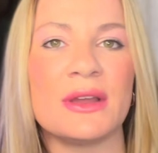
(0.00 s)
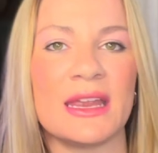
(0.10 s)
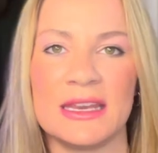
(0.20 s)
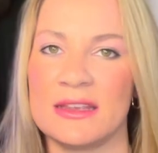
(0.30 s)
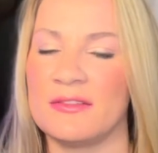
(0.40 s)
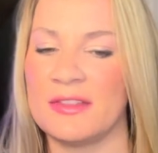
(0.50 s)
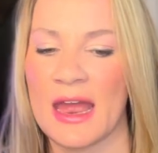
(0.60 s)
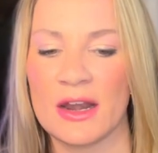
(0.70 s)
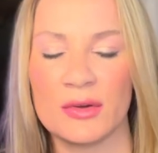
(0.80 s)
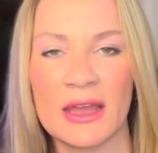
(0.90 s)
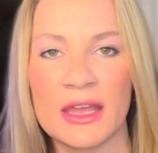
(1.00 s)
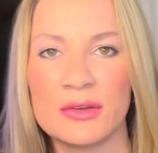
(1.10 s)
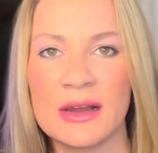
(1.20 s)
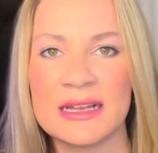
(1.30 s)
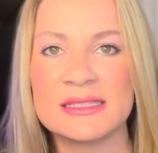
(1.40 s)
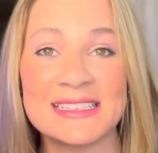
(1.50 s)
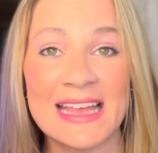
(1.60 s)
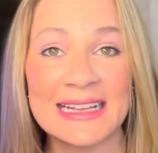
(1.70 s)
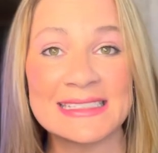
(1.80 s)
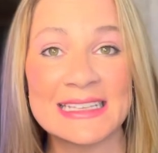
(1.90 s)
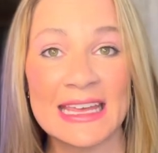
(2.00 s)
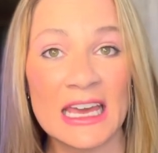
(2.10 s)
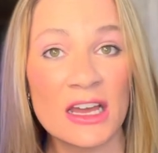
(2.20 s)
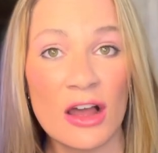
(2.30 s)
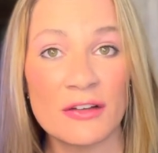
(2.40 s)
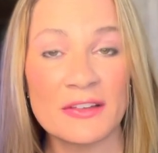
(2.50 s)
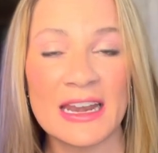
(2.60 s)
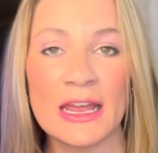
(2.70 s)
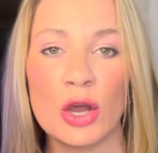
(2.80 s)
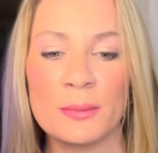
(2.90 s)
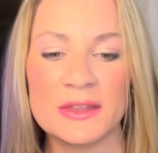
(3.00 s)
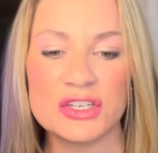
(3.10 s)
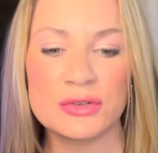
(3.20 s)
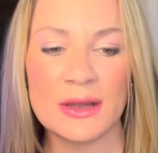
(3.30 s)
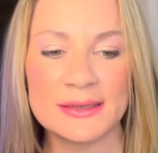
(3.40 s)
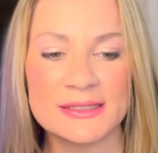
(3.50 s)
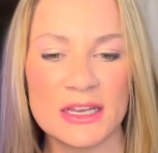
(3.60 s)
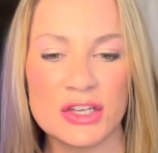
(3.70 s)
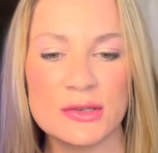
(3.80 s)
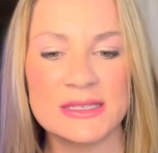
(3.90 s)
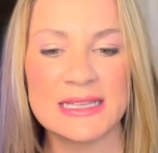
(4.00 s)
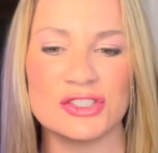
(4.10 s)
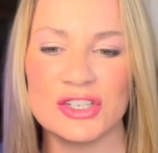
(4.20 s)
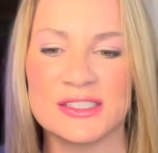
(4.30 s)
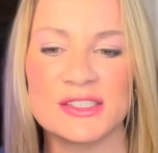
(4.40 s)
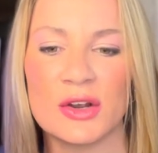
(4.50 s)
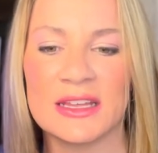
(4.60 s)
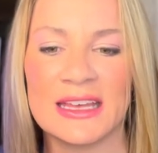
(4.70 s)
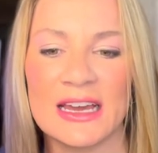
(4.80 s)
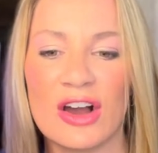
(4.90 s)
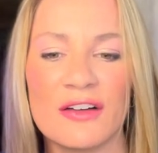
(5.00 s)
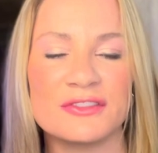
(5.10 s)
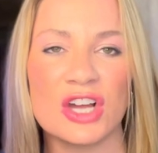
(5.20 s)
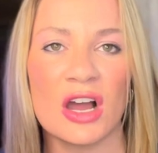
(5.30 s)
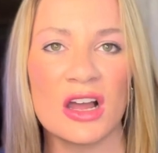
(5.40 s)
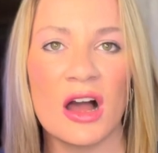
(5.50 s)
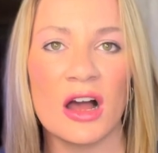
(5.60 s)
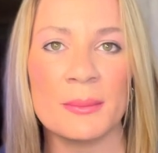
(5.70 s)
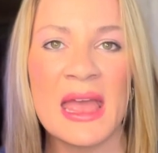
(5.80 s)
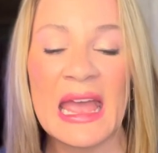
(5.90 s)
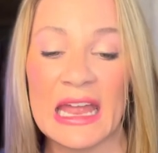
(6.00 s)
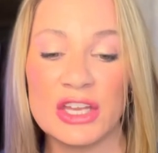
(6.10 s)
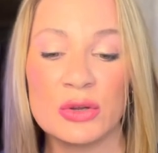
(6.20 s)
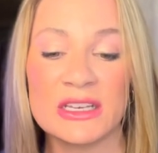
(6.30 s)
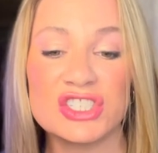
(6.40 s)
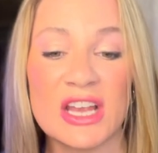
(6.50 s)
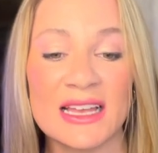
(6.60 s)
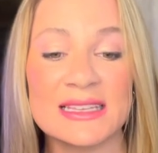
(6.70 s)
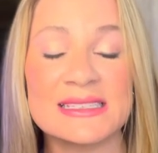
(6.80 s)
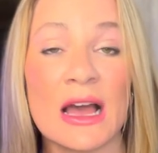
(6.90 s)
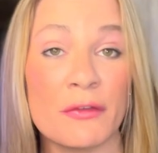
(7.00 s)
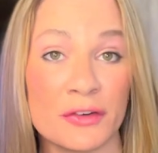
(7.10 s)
any of that. Okay, you guys, that's the kikoff, and I hope that you guys can use that. Just go to kikoff.com and you can check this out for